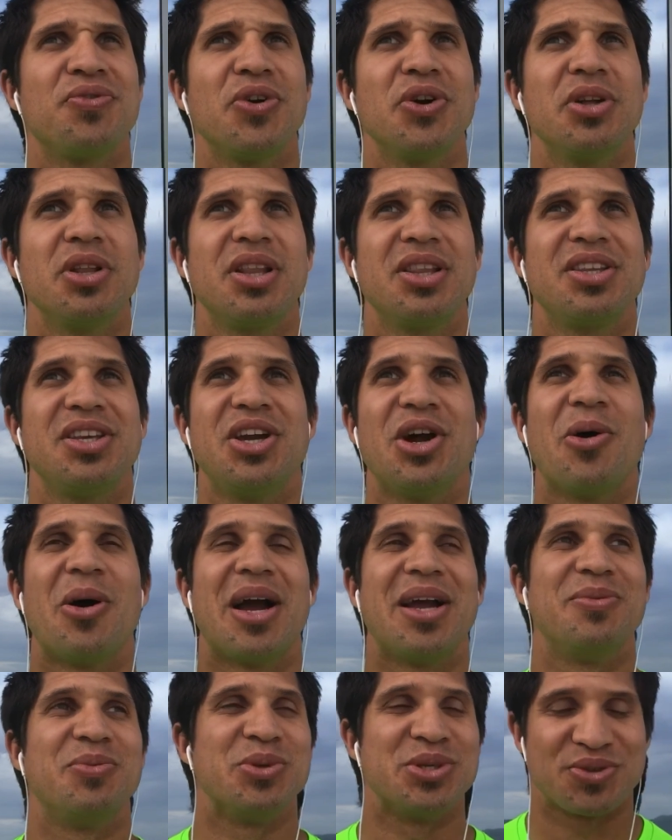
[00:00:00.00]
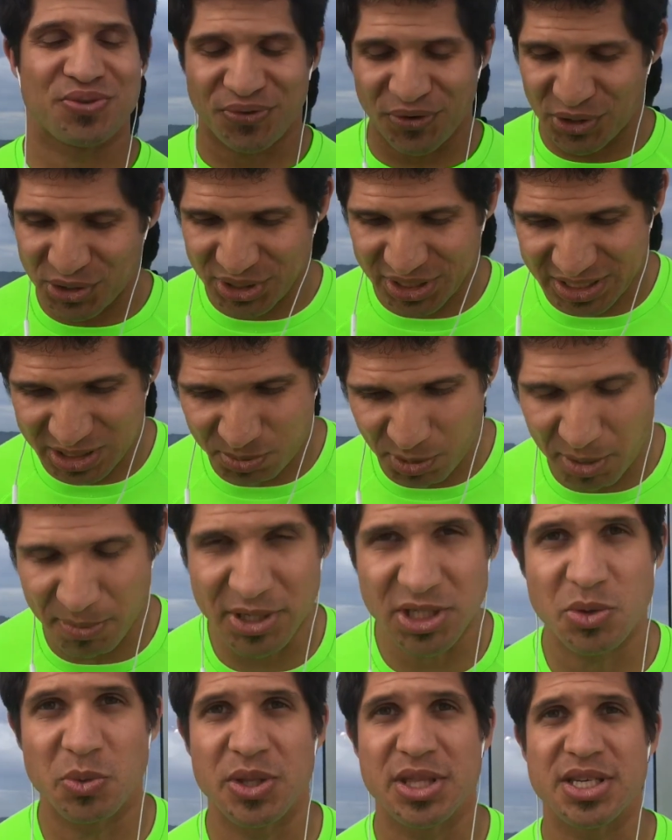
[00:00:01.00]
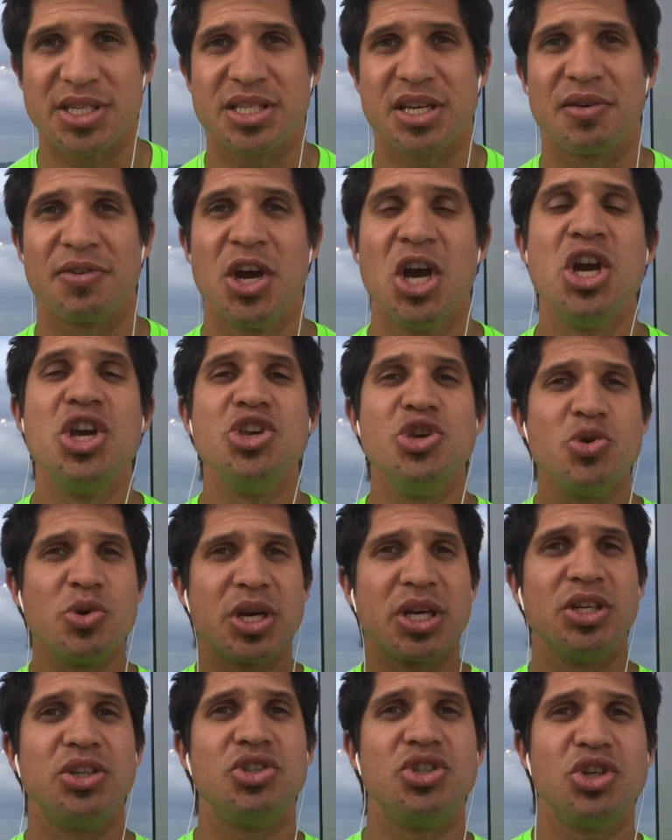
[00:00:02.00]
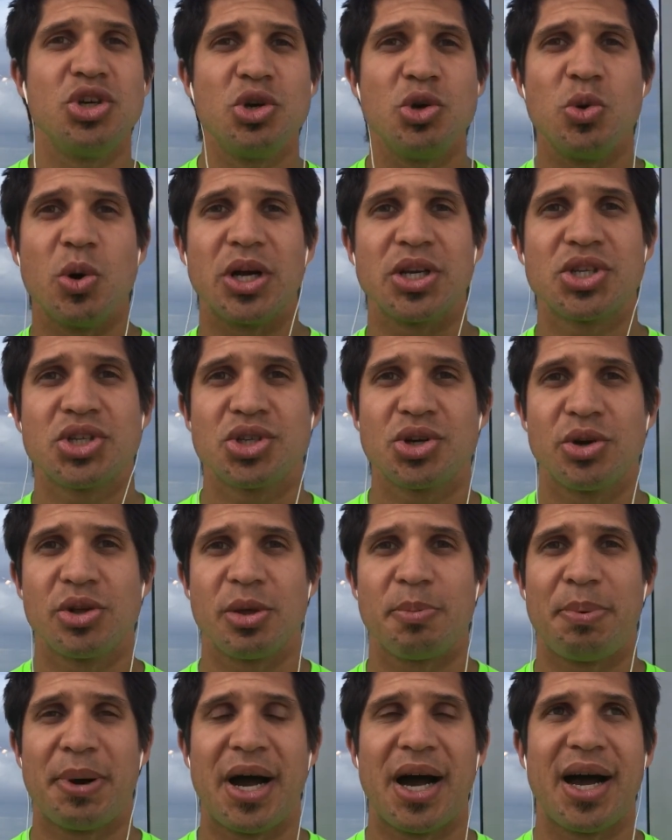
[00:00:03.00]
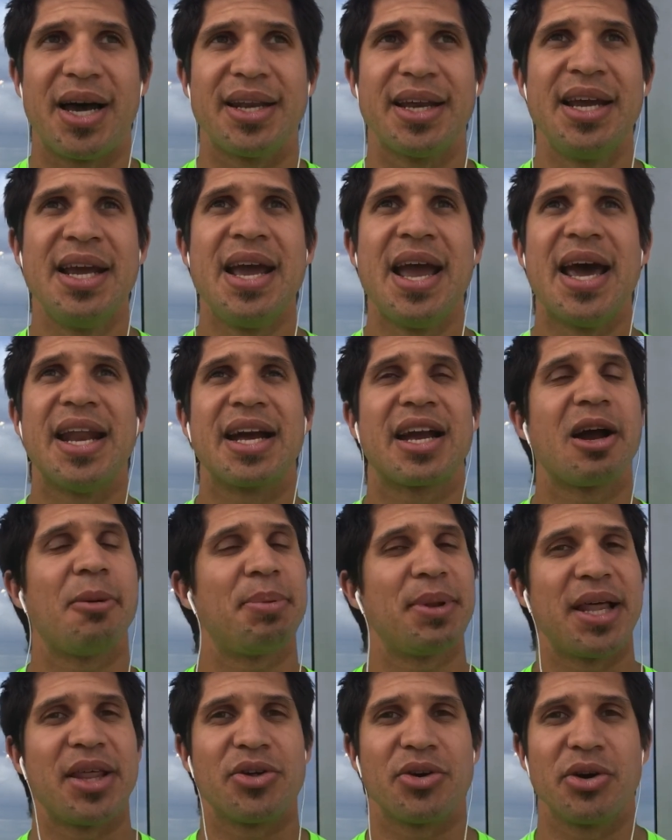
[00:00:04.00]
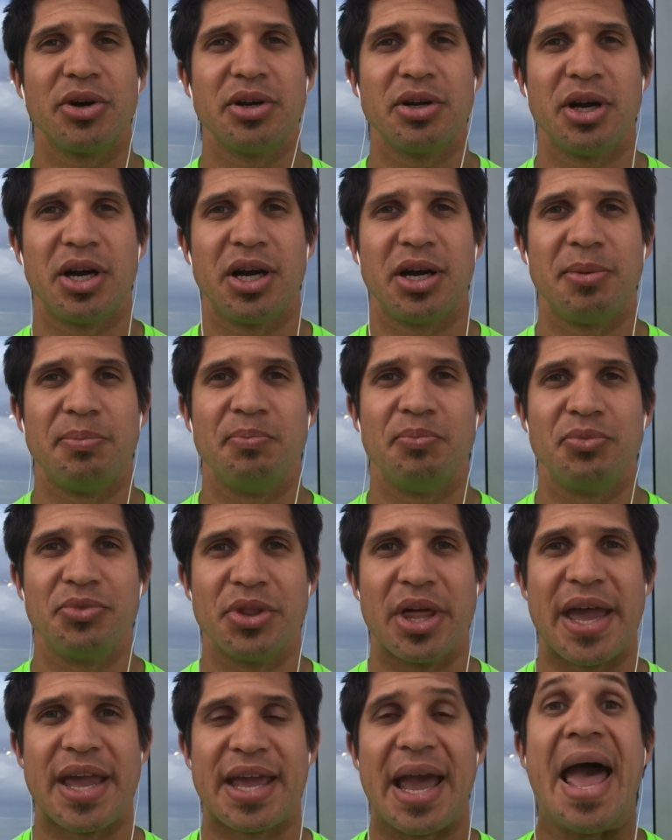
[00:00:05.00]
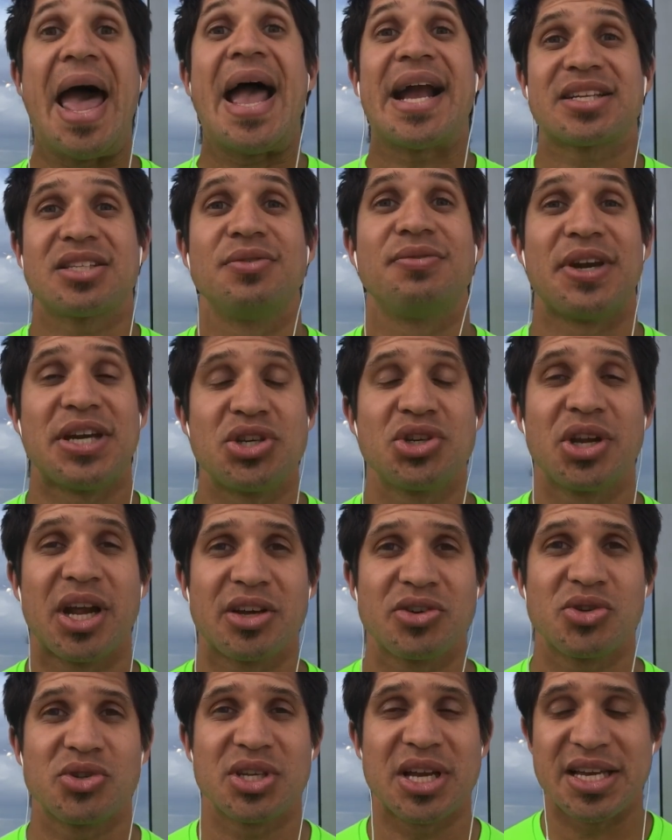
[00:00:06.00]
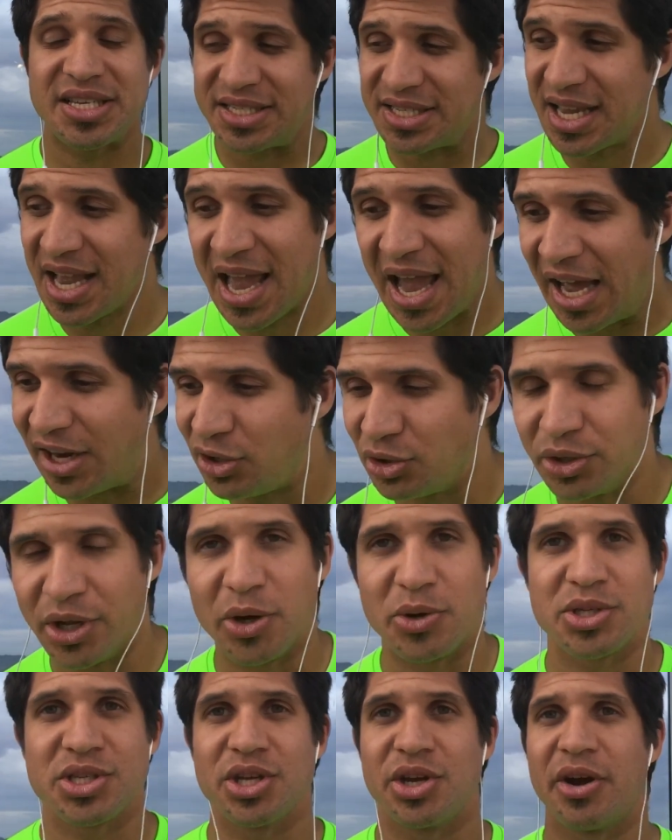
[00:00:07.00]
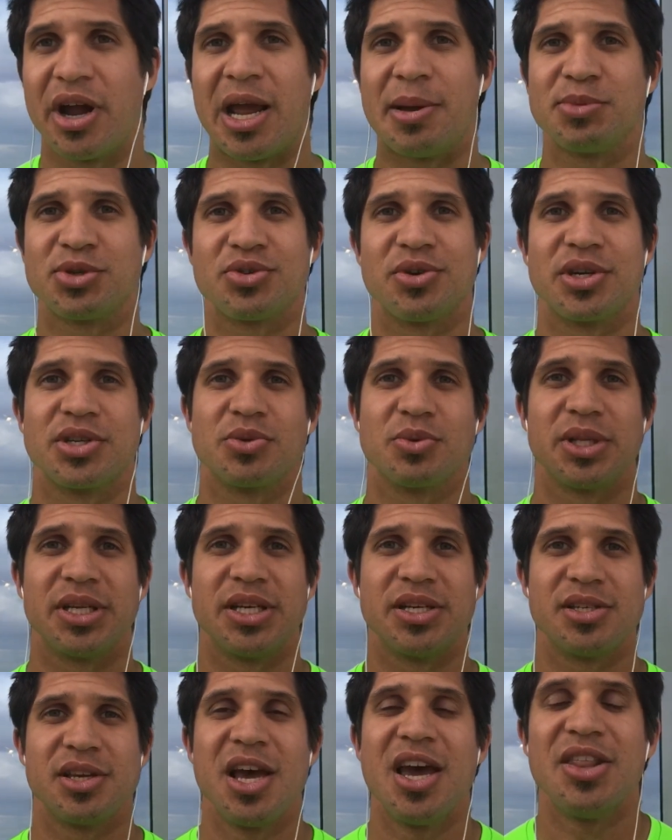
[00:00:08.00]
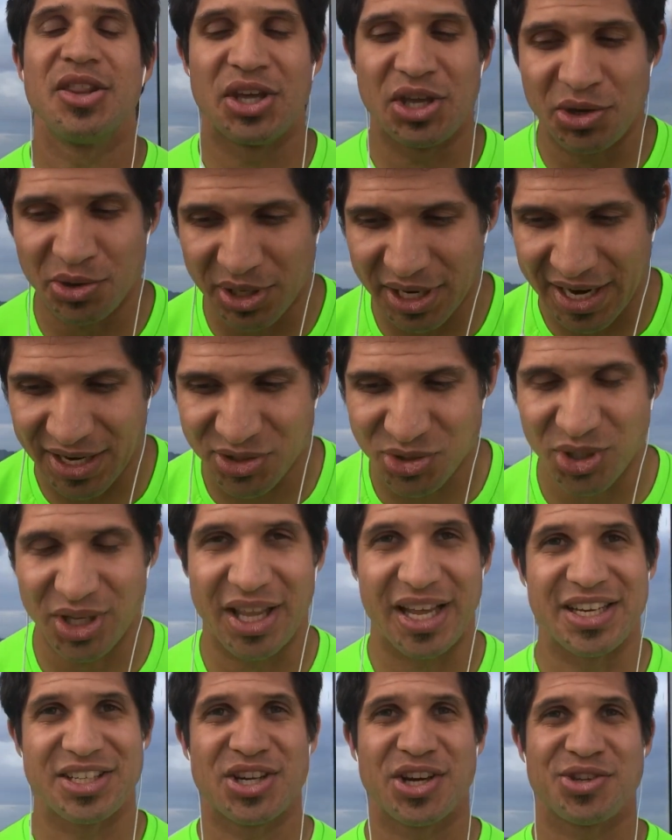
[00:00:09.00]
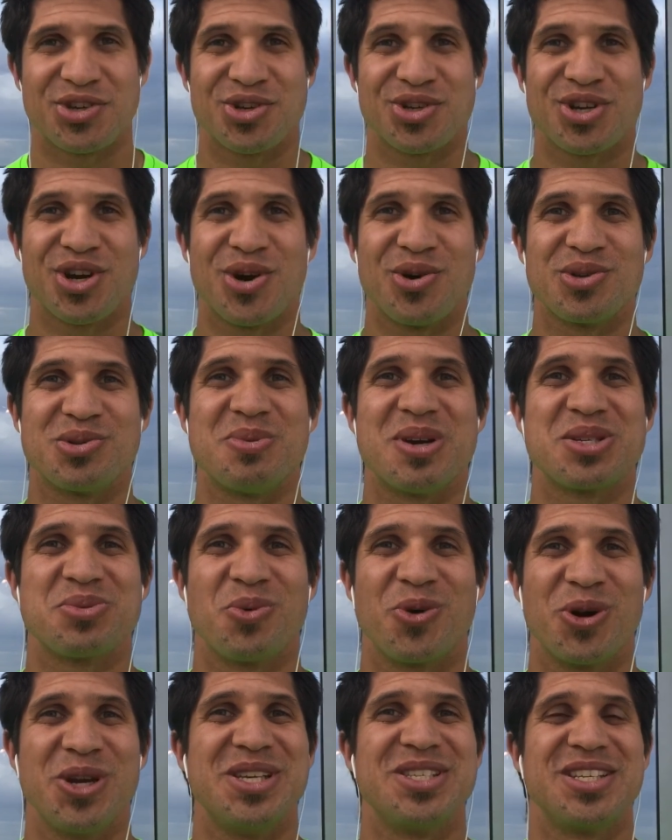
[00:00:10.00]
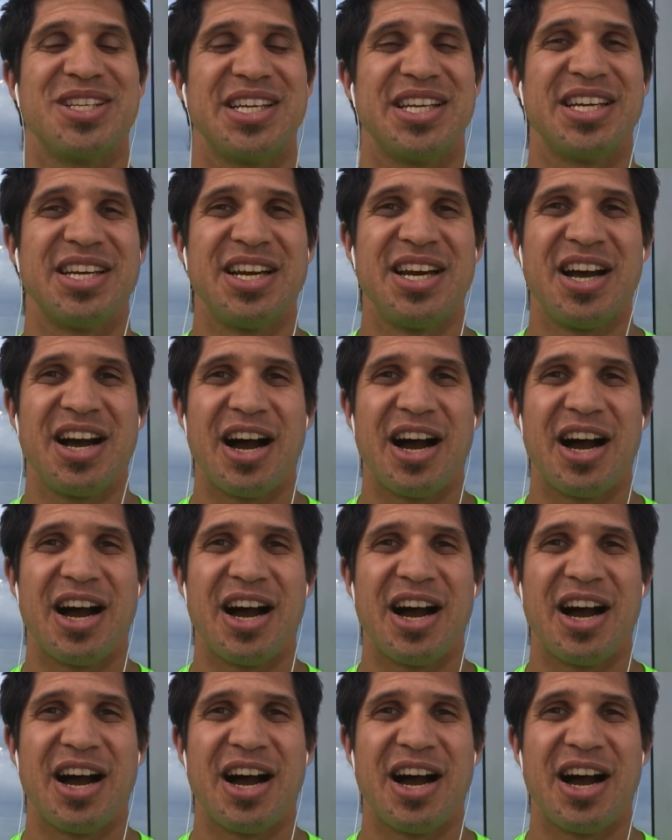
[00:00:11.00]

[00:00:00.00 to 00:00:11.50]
I was first experimenting with this stuff. You can do a stir the pot and a couple other like activation exercises, and you'll notice that your hamstrings release. That you can actually like touch your toes much more easily.